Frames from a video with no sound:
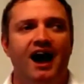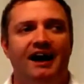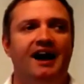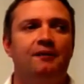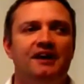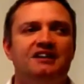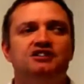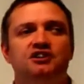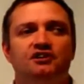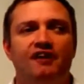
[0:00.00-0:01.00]
and how it
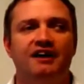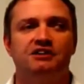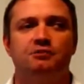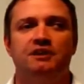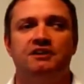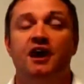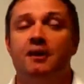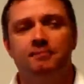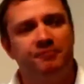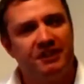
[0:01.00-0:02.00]
integrates with
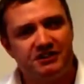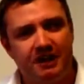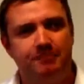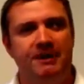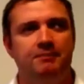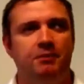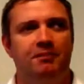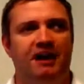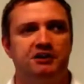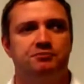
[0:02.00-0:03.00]
things like people
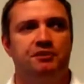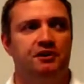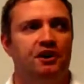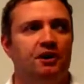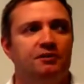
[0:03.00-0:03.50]
management,